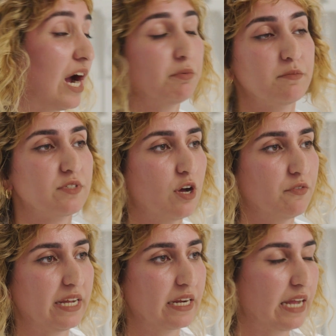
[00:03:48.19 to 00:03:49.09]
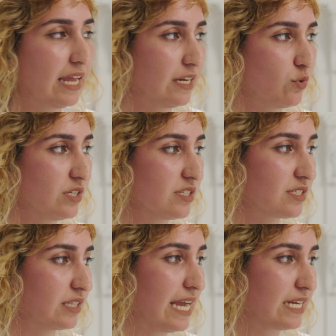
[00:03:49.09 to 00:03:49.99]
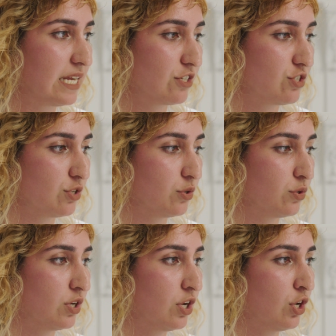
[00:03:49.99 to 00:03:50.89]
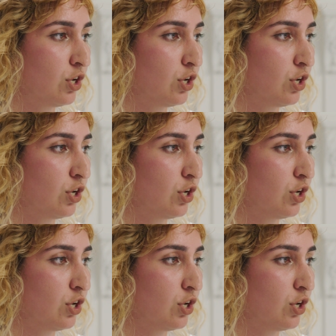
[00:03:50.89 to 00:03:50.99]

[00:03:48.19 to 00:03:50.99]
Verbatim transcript: problem solving and it was liking to